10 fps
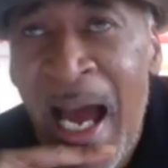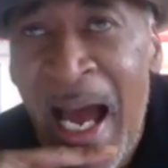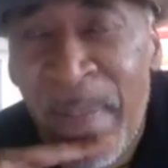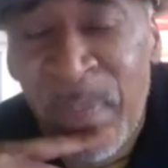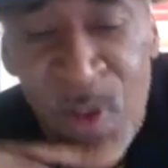
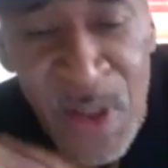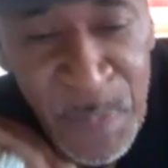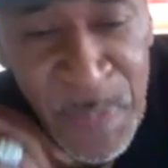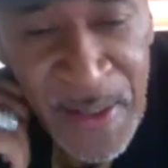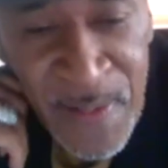I'm going to
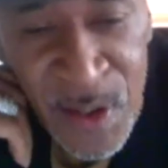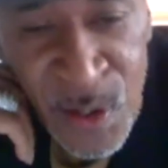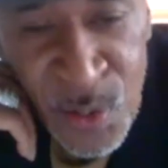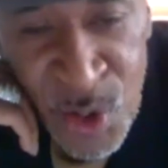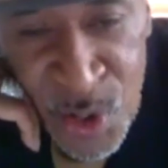be in the
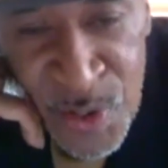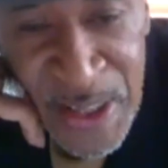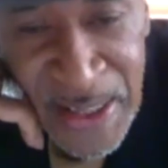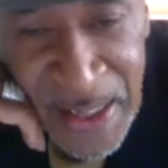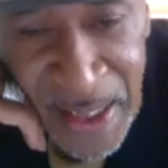New
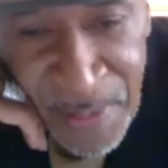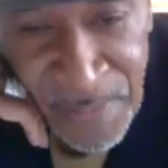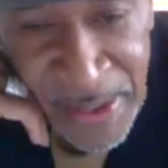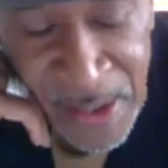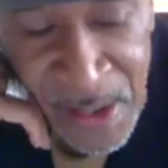Jersey
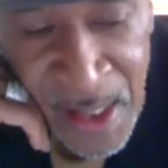area